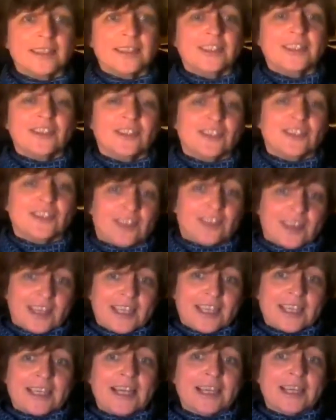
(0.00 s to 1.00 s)
you just
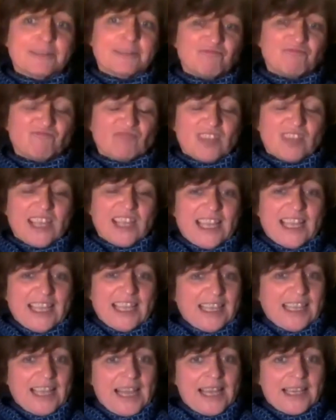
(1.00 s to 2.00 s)
think like,
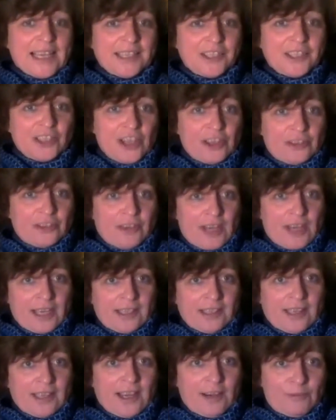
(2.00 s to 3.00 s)
yeah, no,
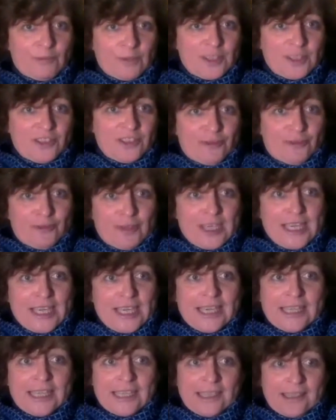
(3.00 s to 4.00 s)
I wouldn't
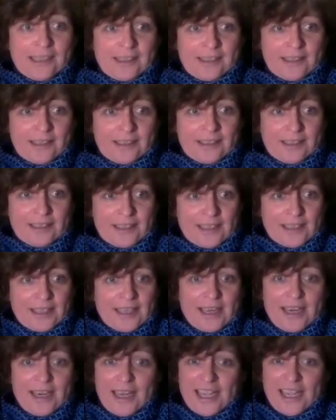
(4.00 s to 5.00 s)
really
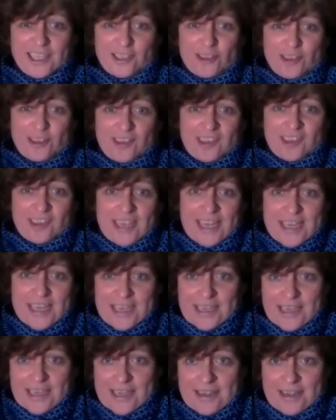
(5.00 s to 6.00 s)
like to stay
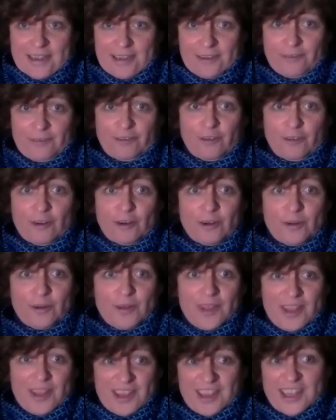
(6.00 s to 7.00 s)
here for
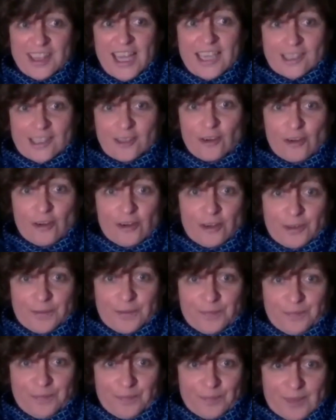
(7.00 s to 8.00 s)
that long.
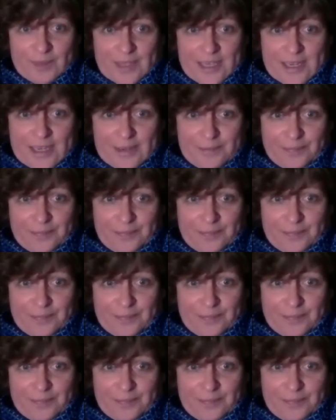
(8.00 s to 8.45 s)
Yeah,